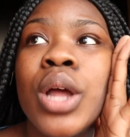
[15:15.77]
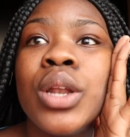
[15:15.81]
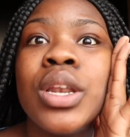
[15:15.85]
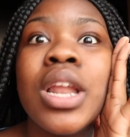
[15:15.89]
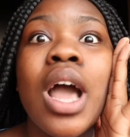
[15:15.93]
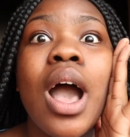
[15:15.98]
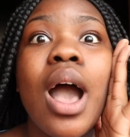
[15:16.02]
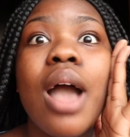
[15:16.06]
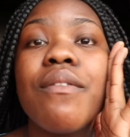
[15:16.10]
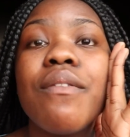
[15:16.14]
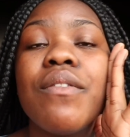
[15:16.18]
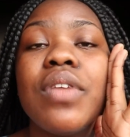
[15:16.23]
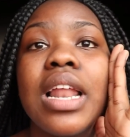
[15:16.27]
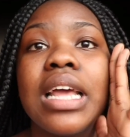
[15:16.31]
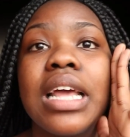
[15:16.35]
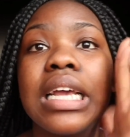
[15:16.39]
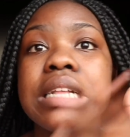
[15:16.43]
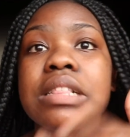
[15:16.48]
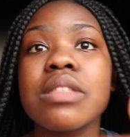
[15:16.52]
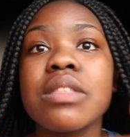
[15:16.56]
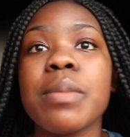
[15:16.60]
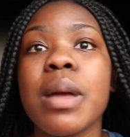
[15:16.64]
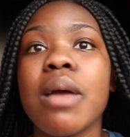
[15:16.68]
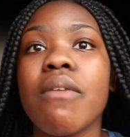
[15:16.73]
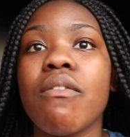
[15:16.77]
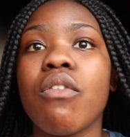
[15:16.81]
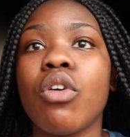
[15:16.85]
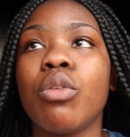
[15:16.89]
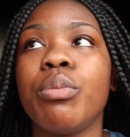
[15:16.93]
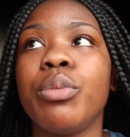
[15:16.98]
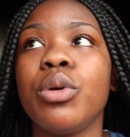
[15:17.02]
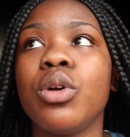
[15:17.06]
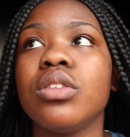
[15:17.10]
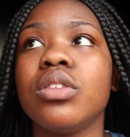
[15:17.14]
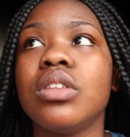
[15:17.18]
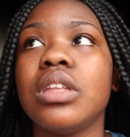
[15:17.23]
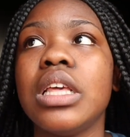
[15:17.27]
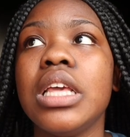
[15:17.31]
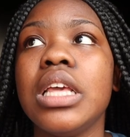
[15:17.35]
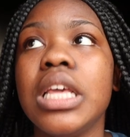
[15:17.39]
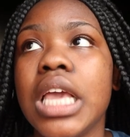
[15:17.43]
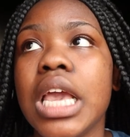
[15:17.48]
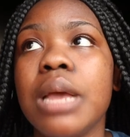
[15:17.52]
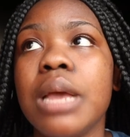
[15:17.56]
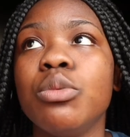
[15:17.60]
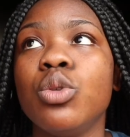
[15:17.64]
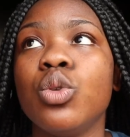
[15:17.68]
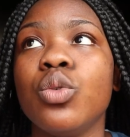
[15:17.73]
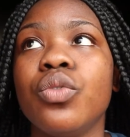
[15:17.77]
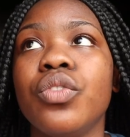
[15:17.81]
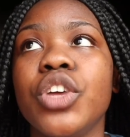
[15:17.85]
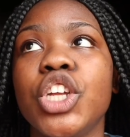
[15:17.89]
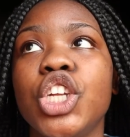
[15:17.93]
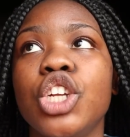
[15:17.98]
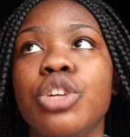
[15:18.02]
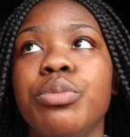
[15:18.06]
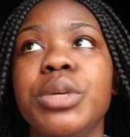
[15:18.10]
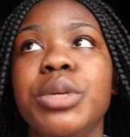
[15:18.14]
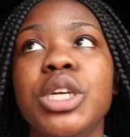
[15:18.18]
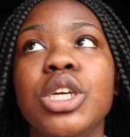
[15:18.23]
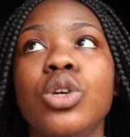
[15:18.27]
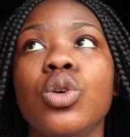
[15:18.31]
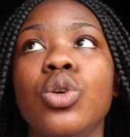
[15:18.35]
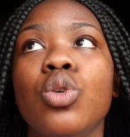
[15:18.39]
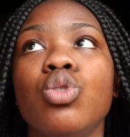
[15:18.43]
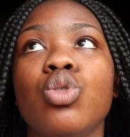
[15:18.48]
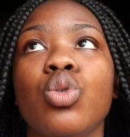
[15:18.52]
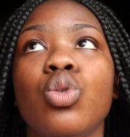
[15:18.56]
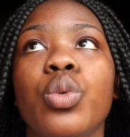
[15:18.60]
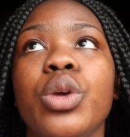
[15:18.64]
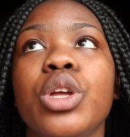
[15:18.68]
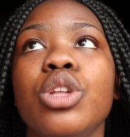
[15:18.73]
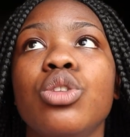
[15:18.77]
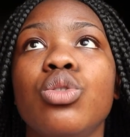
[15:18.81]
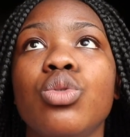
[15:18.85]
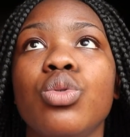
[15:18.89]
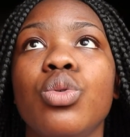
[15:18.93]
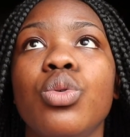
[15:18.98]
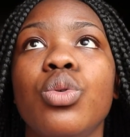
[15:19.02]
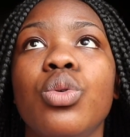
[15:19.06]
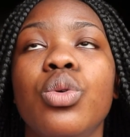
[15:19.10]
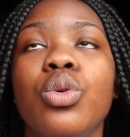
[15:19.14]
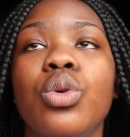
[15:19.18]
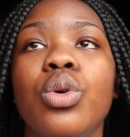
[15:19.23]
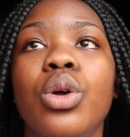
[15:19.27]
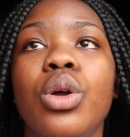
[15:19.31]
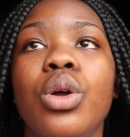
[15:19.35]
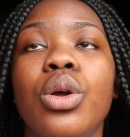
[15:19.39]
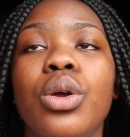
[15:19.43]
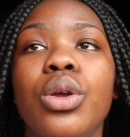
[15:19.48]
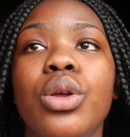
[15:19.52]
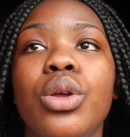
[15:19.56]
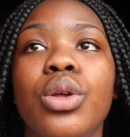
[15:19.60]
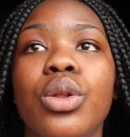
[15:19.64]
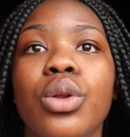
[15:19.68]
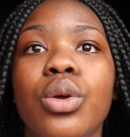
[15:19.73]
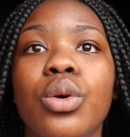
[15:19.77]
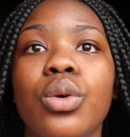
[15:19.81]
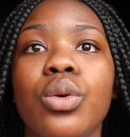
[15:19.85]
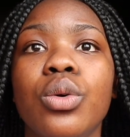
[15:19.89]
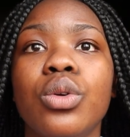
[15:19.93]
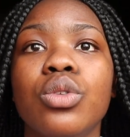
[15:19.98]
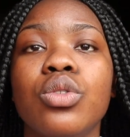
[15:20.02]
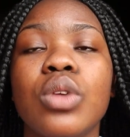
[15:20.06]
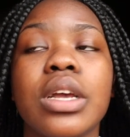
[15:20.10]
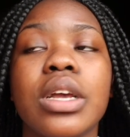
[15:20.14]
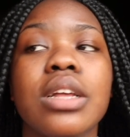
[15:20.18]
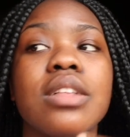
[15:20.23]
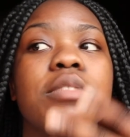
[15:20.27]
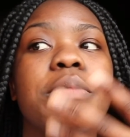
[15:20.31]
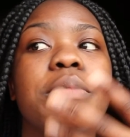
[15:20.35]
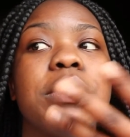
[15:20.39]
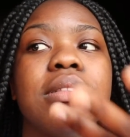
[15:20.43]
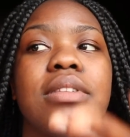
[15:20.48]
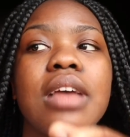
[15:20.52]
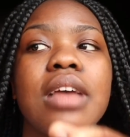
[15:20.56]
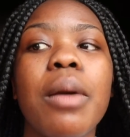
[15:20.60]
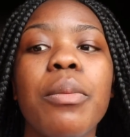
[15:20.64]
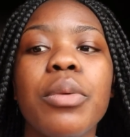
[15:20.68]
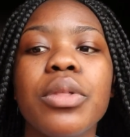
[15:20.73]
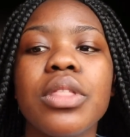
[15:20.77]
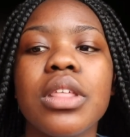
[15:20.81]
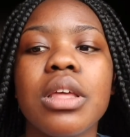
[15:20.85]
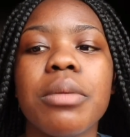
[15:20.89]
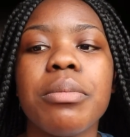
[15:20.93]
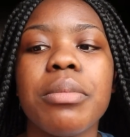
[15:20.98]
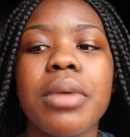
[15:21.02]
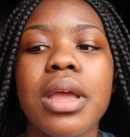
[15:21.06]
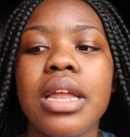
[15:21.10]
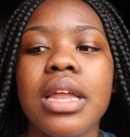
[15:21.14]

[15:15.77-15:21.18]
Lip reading: Now I feel like it's my fault because he came to fetch me, go to where to, you know, so I can spend time with him.